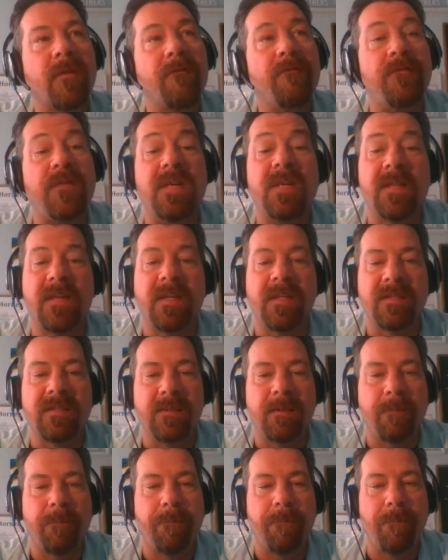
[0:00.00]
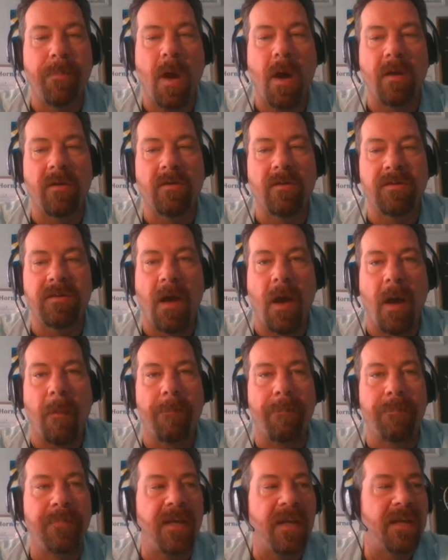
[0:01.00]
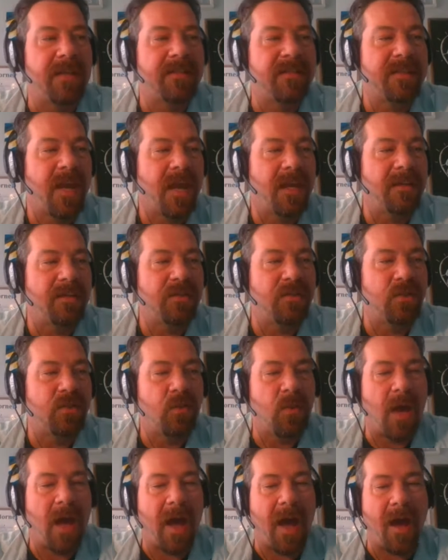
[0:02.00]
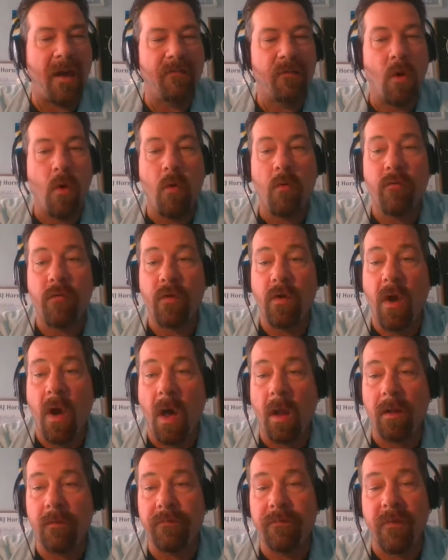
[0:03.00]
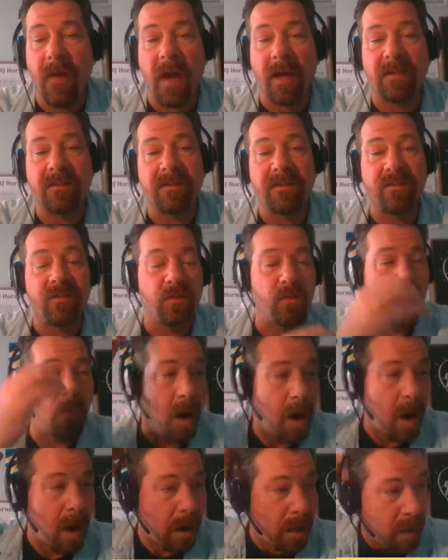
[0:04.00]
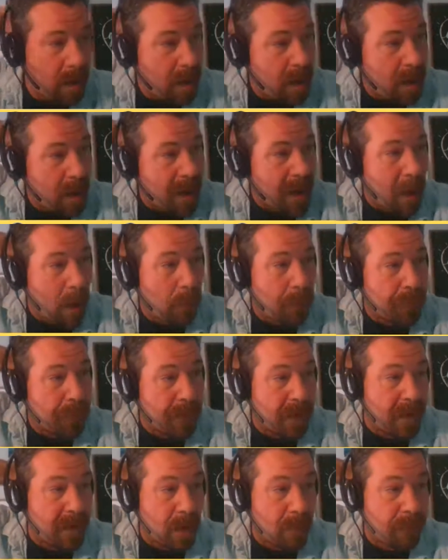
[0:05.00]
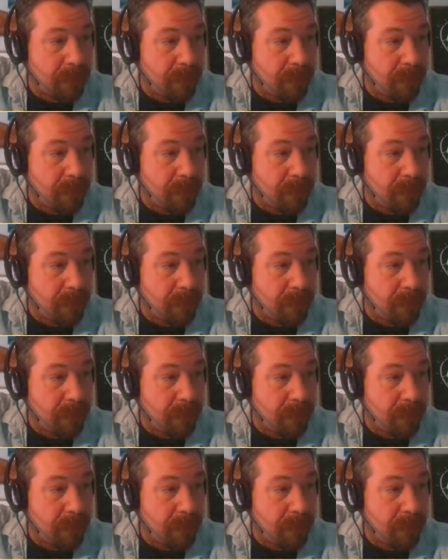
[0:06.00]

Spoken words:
feelings bottled up, they tend to have overall effects to our health and our